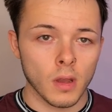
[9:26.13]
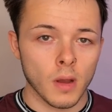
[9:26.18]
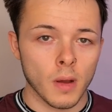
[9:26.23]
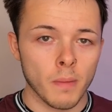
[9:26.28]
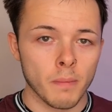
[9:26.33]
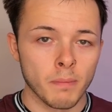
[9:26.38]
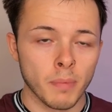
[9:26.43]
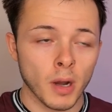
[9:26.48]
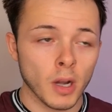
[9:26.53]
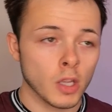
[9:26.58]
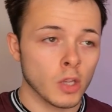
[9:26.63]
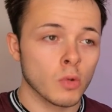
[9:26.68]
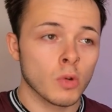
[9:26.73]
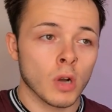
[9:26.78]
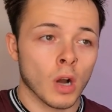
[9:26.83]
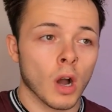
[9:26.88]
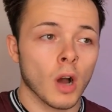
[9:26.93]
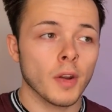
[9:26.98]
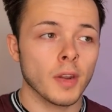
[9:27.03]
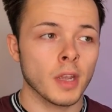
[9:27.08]
But you
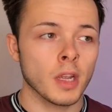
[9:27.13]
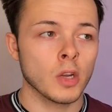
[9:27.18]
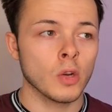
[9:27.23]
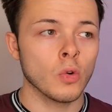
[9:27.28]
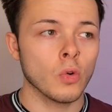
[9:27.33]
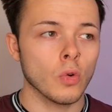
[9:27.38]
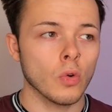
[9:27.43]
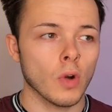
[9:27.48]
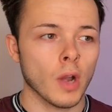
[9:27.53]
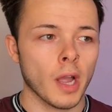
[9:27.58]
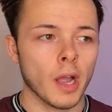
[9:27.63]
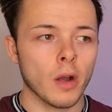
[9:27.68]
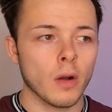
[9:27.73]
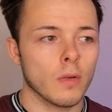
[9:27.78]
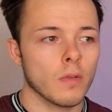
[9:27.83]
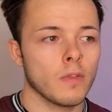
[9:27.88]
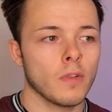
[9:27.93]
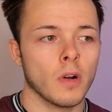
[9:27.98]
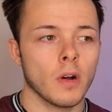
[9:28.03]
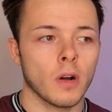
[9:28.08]
can't ignore how
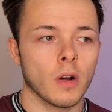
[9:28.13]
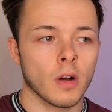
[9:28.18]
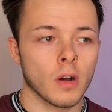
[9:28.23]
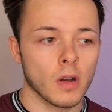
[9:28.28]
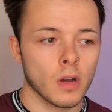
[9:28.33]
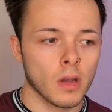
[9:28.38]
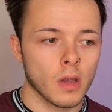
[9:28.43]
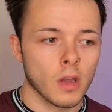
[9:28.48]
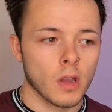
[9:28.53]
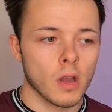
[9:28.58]
far